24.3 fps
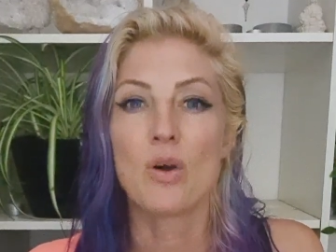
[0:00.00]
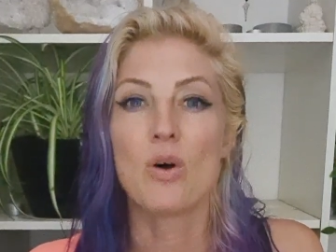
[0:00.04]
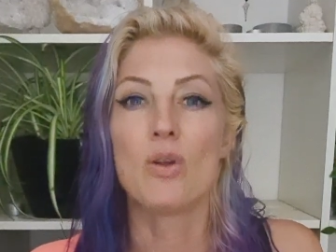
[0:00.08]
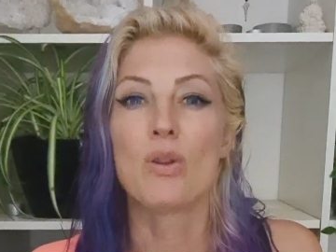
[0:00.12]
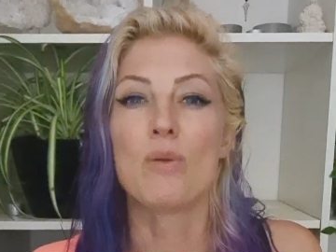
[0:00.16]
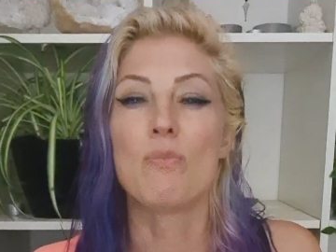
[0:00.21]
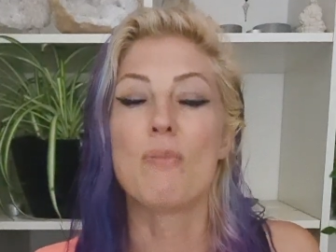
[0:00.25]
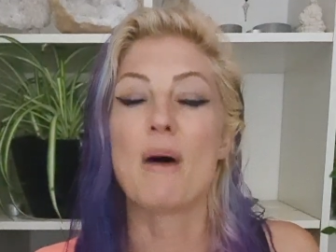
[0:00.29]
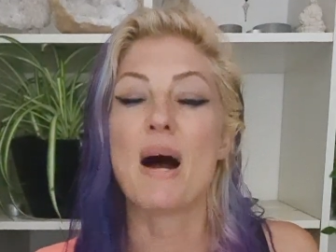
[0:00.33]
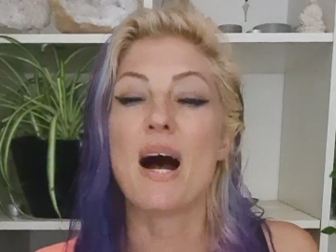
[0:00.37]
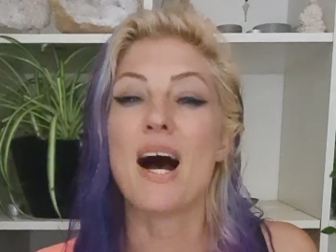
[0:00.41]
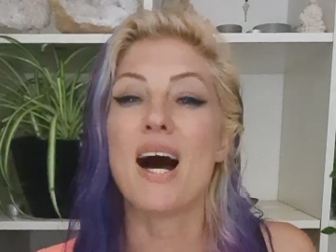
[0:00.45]
or
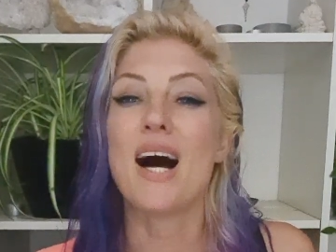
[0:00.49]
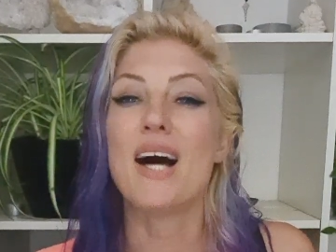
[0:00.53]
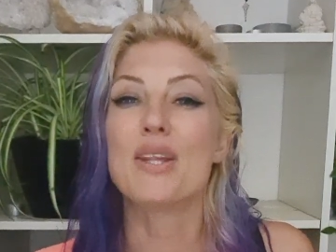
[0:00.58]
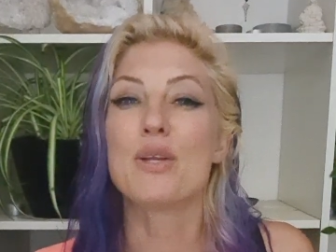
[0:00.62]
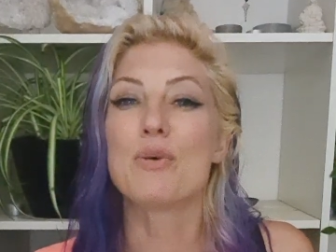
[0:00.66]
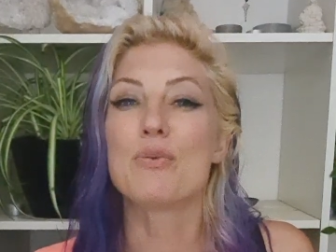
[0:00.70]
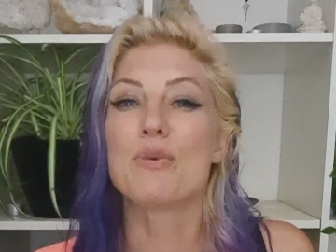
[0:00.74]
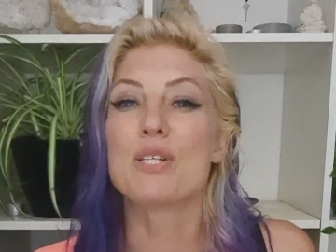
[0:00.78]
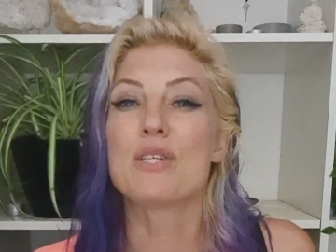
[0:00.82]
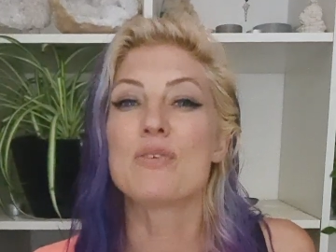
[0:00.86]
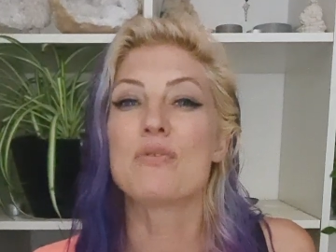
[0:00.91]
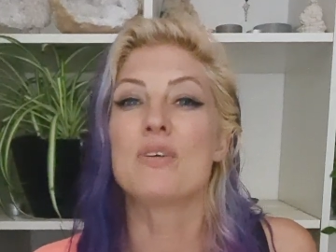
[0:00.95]
the part
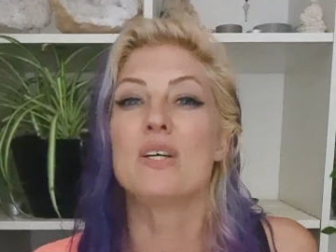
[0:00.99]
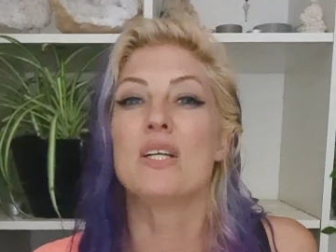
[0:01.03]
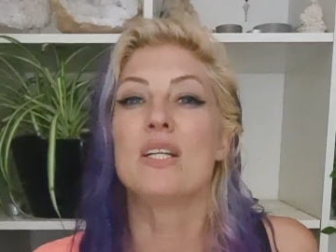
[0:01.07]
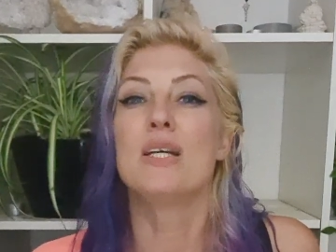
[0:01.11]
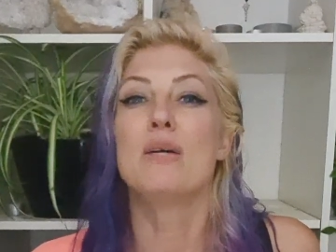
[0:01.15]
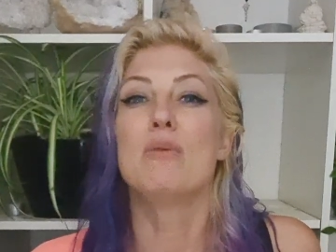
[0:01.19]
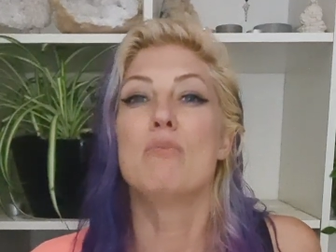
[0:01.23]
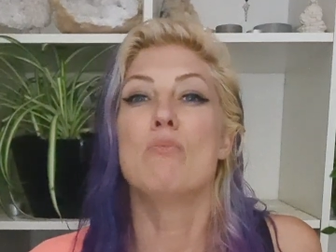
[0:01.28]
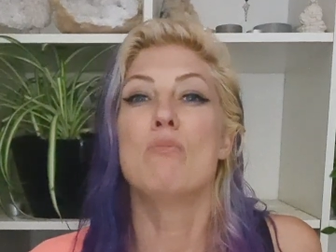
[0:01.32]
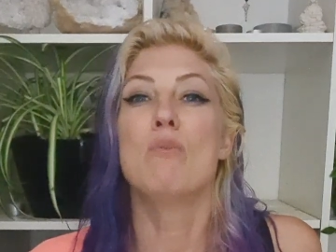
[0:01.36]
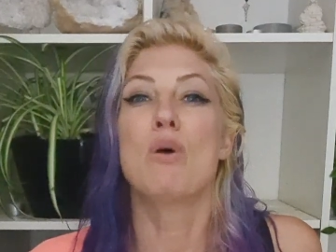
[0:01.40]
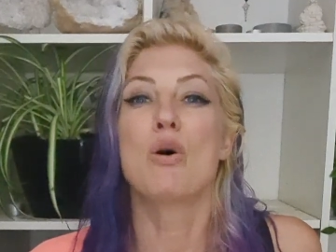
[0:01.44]
that was
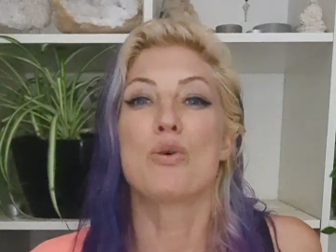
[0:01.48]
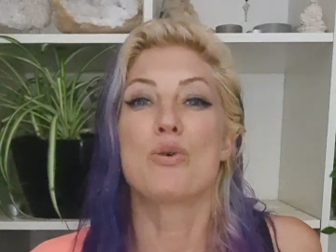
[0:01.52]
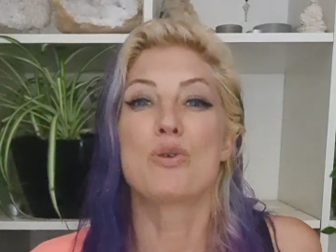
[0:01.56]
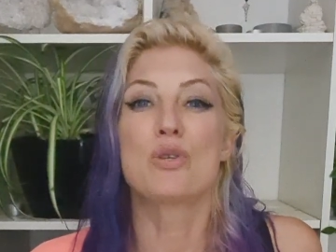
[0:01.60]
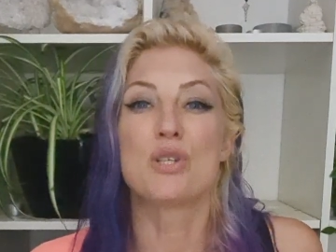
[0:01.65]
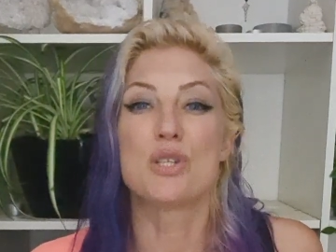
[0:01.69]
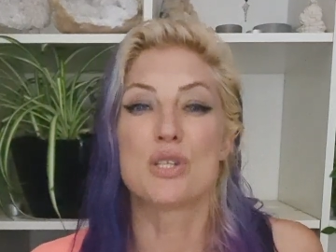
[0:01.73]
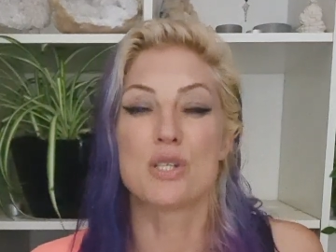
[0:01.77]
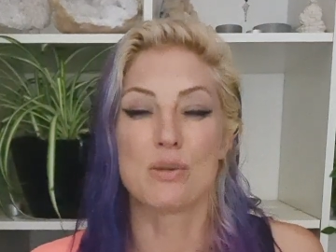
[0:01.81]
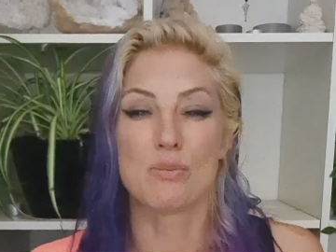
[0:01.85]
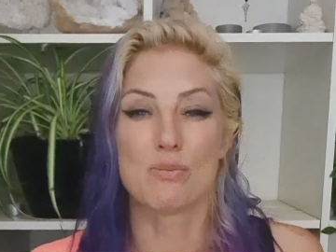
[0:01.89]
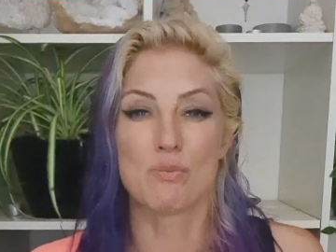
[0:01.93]
feeling
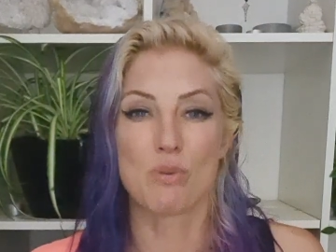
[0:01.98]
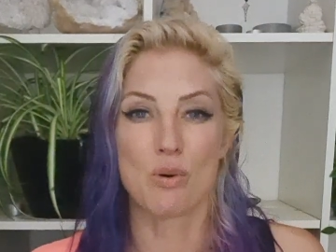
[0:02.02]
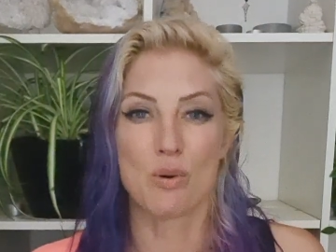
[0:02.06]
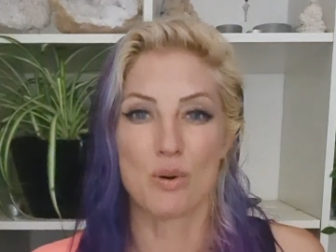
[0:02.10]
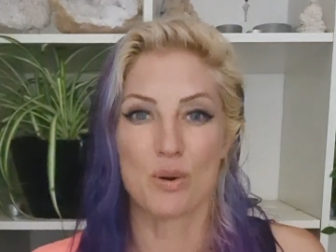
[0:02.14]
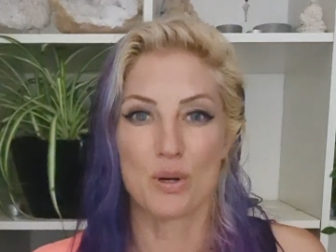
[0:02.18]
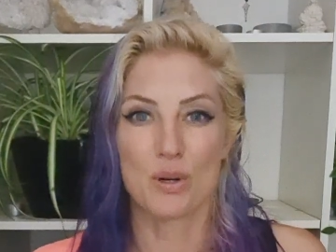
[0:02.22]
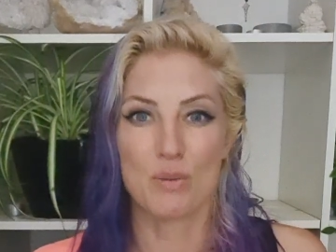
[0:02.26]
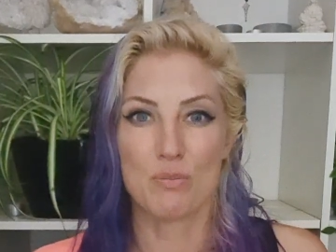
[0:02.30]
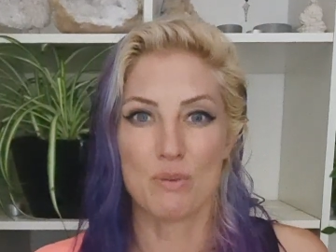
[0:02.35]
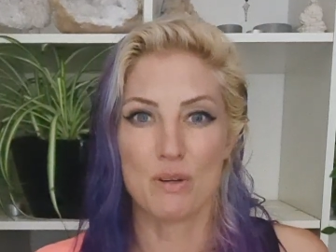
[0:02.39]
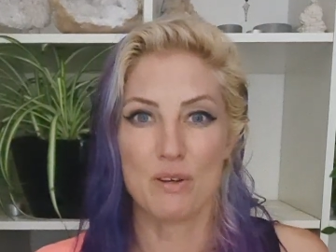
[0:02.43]
most
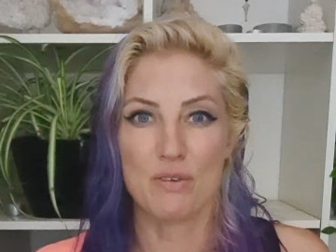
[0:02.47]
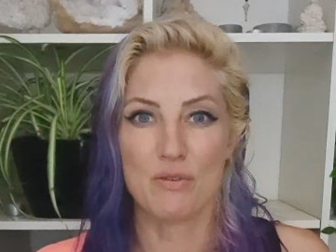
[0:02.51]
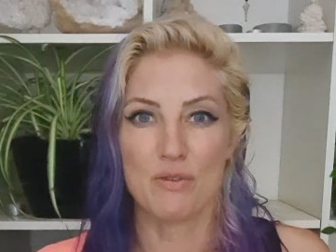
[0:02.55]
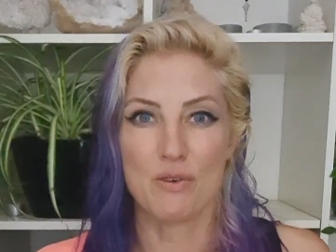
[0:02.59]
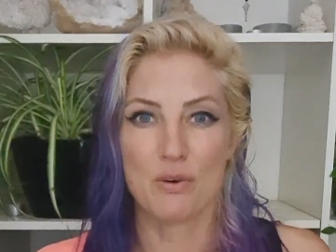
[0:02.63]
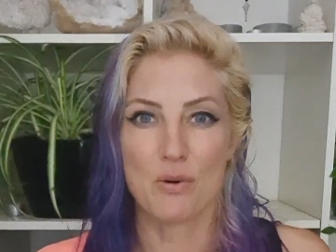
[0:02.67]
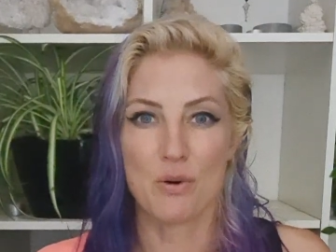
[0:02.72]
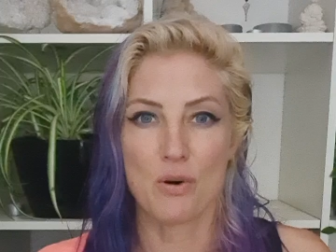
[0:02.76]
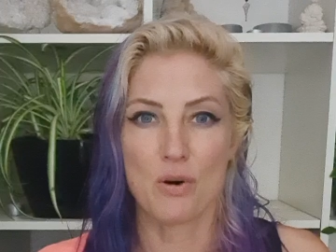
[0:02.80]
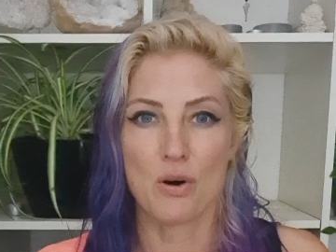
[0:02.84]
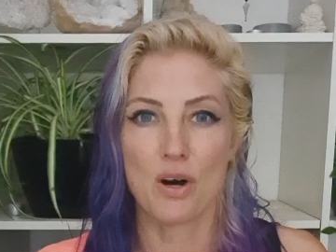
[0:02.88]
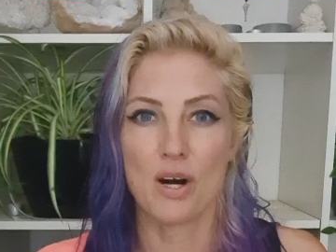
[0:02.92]
supported
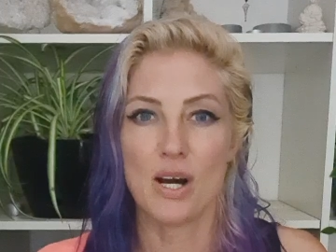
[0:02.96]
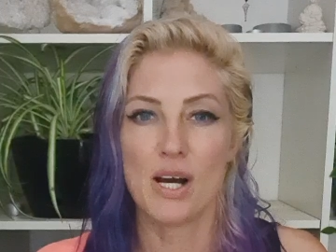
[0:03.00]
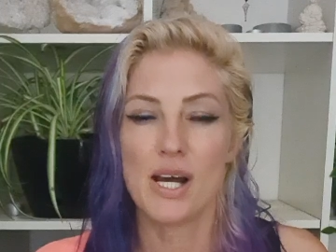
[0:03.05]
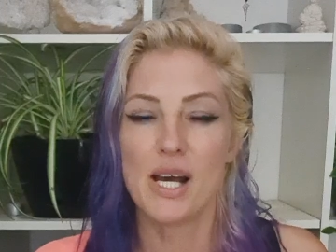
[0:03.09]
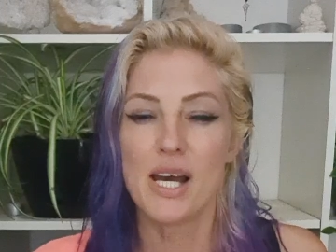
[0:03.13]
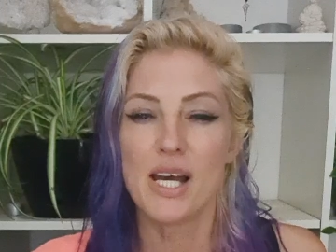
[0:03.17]
before?